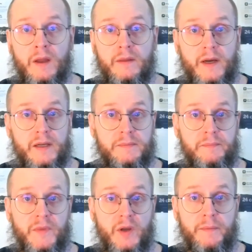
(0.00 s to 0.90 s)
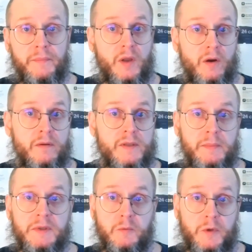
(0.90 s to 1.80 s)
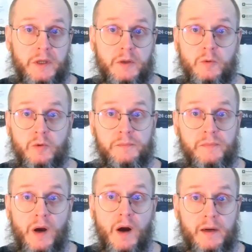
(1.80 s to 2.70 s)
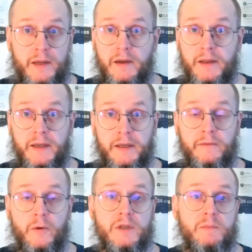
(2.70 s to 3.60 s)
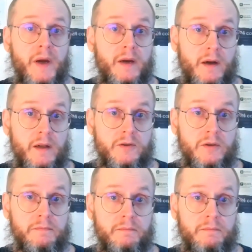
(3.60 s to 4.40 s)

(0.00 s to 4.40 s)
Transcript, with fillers: Thus, the concepts we use are clearly influenced by culture,